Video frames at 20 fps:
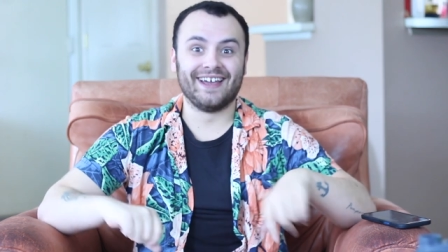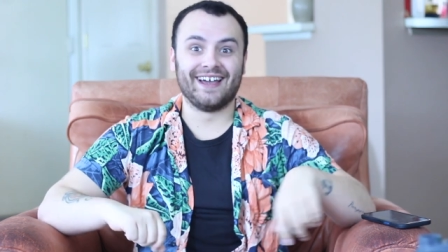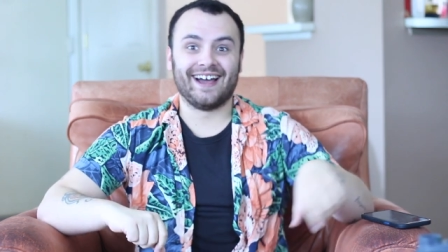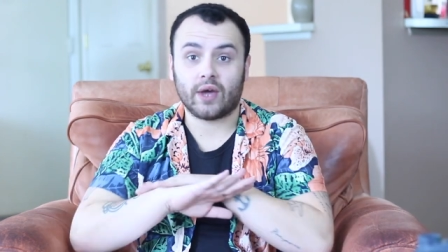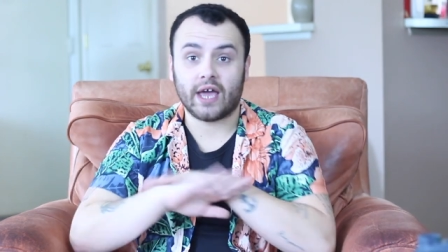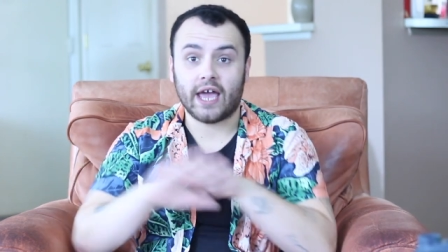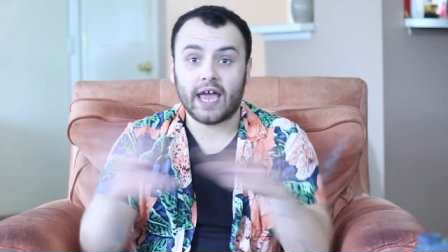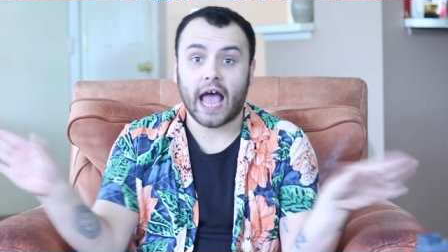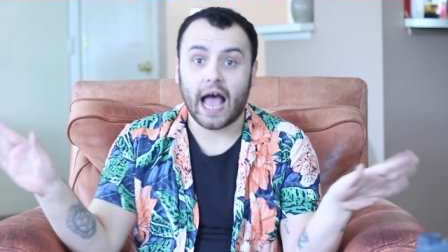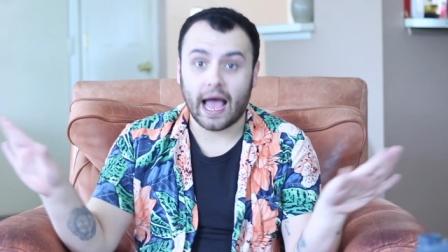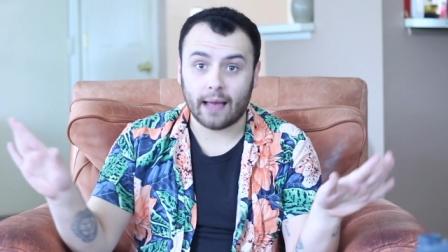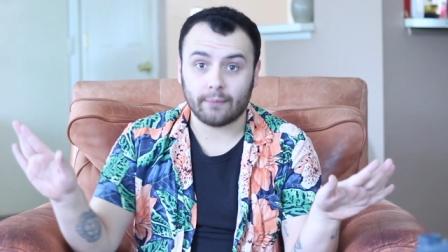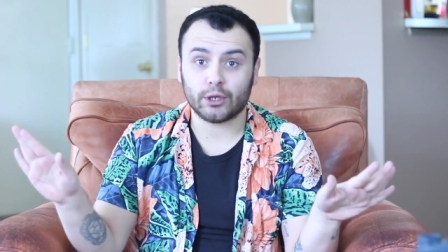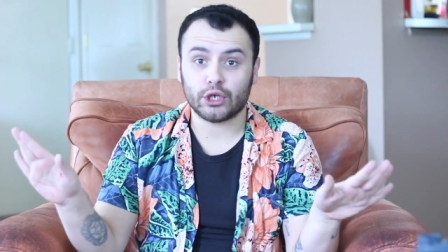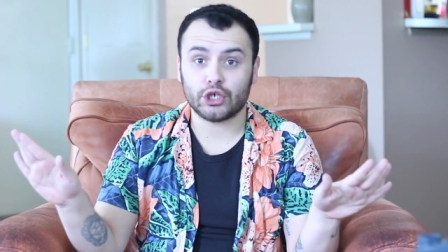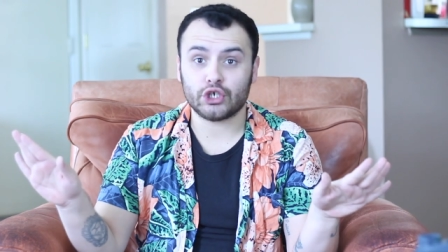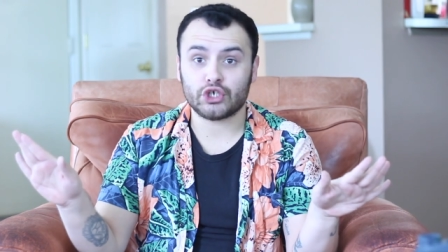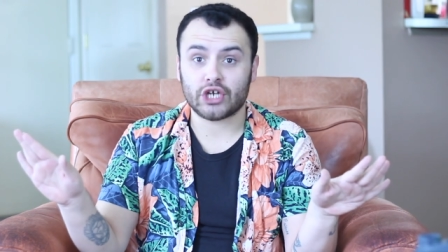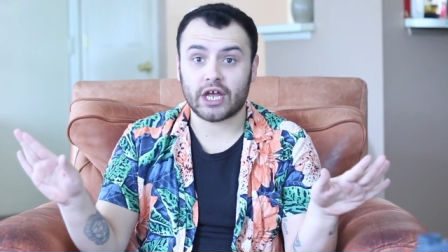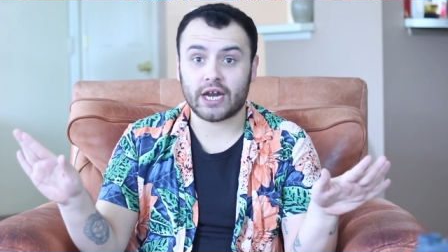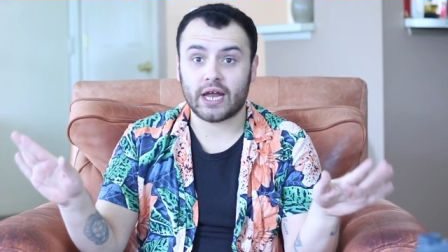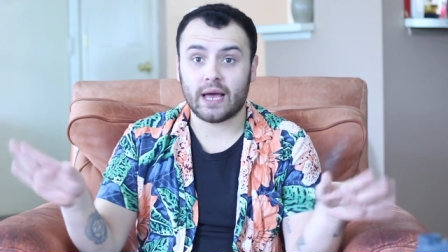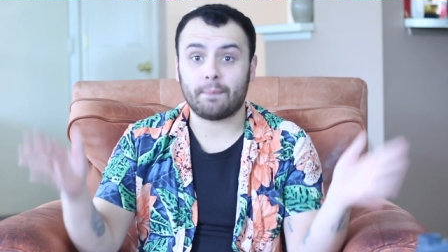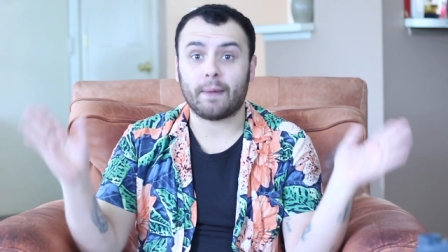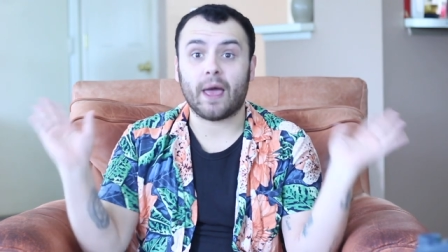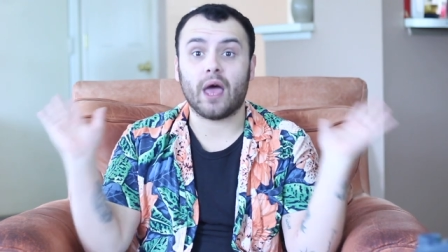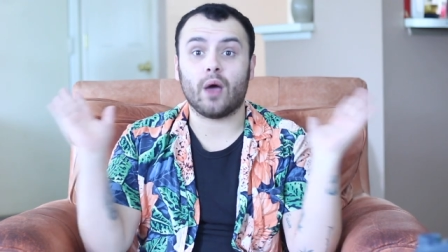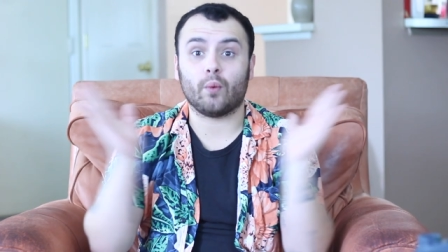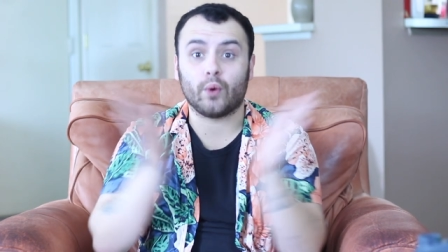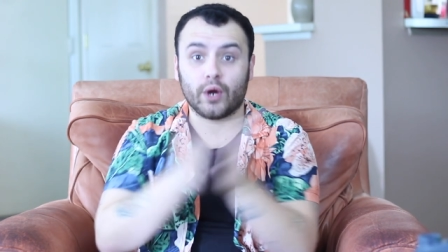Okay, I'm gonna shut
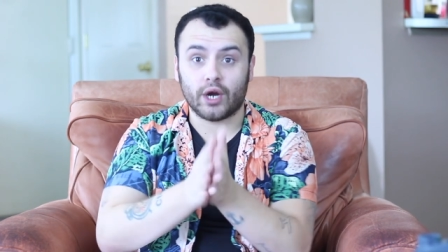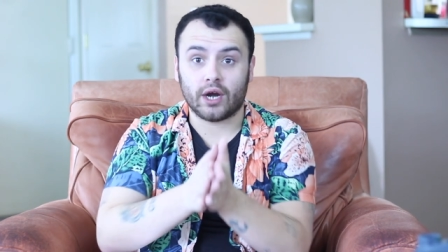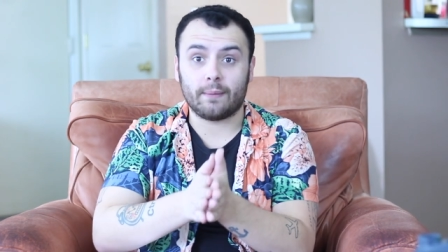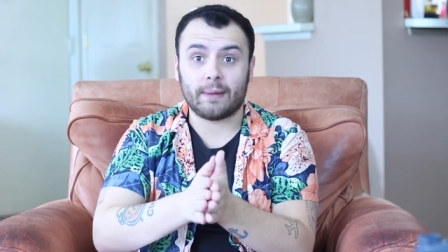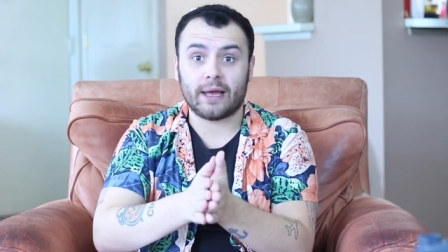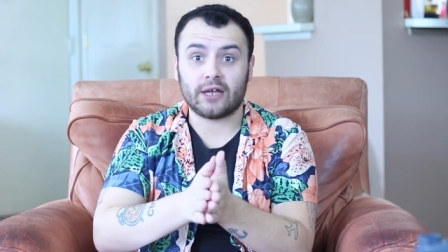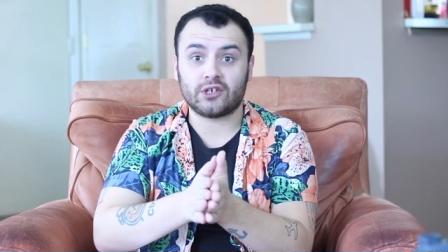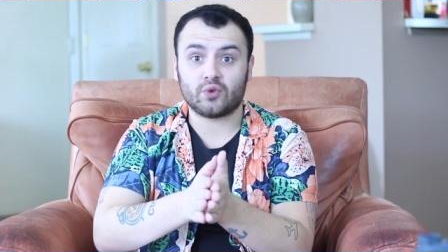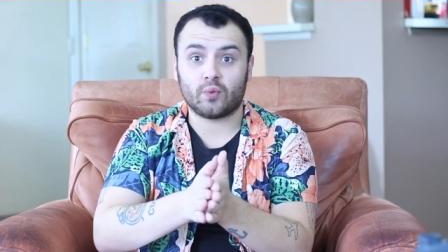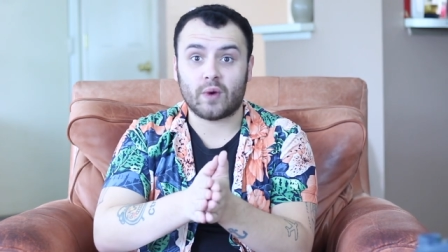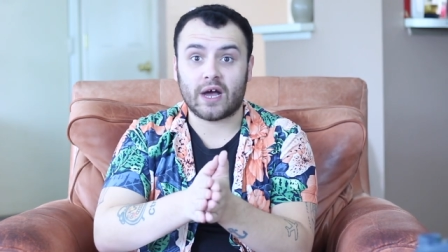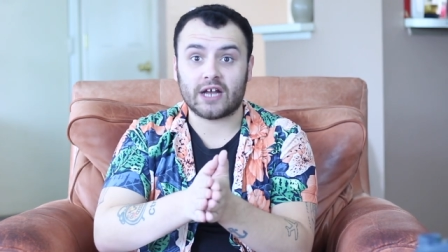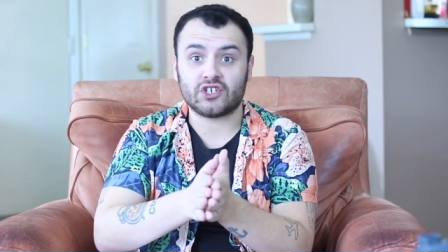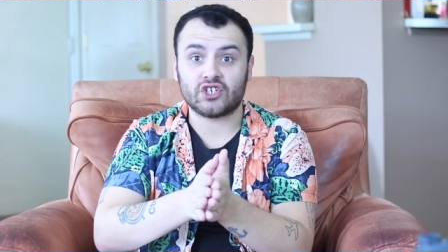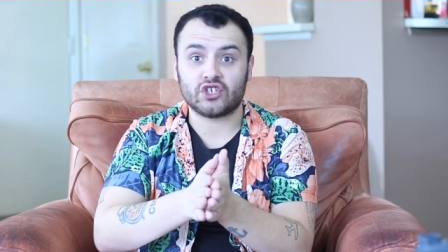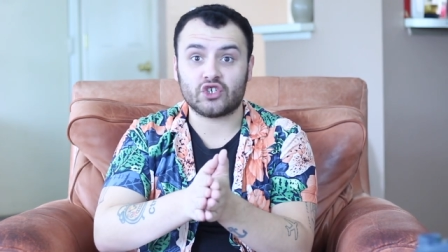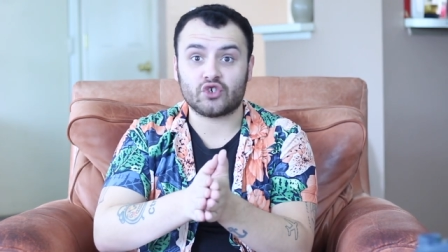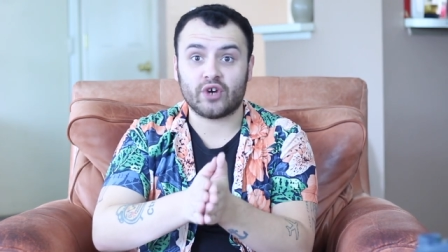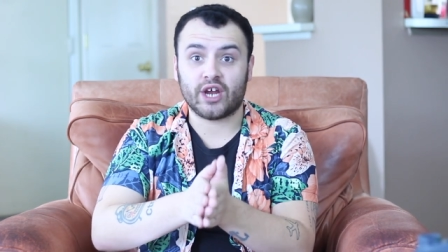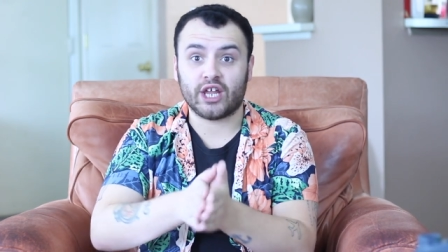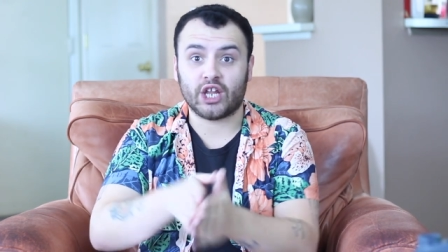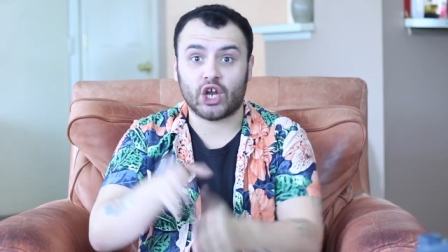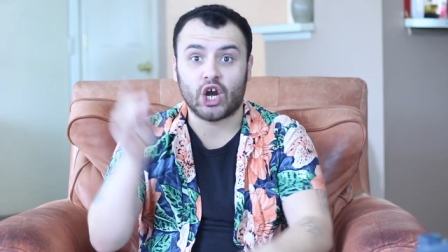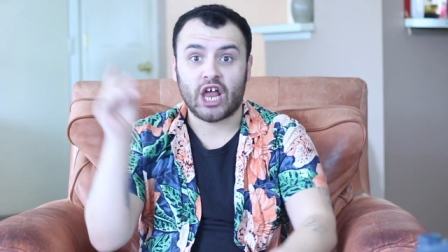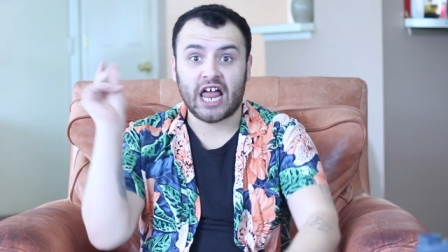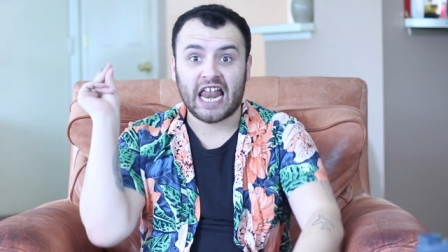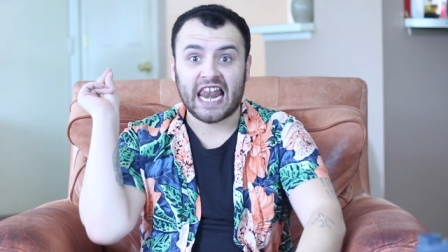up and we're about to watch this trailer.